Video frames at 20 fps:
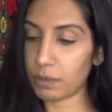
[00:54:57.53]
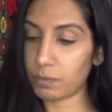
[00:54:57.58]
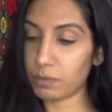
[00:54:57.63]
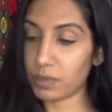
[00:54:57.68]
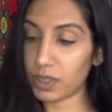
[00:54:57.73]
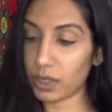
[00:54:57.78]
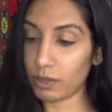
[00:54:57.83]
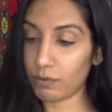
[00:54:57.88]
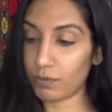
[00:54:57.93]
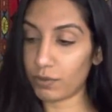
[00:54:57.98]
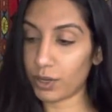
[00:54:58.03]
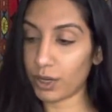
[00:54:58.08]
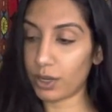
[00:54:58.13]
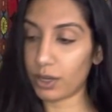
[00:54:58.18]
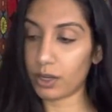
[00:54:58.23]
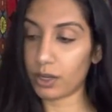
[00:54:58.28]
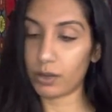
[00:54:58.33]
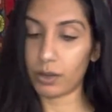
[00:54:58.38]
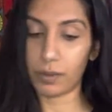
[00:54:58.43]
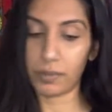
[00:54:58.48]
I'm seeing
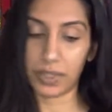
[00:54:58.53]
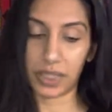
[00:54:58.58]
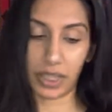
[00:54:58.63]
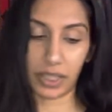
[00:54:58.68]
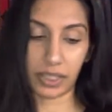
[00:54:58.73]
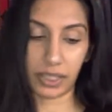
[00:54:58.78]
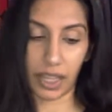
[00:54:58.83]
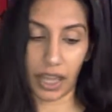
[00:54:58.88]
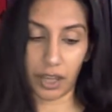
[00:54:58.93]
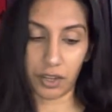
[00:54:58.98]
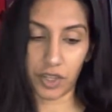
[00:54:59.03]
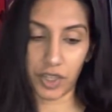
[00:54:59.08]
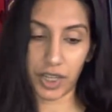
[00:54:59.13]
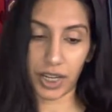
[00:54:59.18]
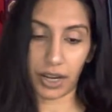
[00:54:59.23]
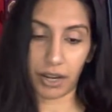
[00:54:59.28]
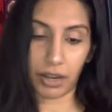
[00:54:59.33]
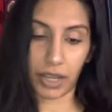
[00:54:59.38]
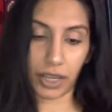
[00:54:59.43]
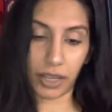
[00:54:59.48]
Virgo, I'm seeing
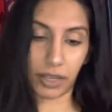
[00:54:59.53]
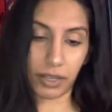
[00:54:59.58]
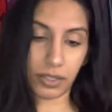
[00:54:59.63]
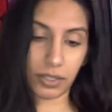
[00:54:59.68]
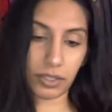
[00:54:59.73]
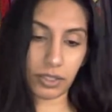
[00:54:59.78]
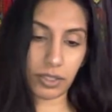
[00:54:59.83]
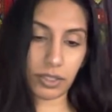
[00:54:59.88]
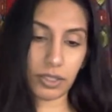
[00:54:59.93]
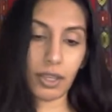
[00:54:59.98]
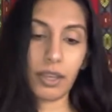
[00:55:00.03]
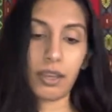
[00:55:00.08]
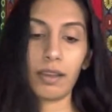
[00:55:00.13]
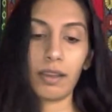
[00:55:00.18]
Sagittarius,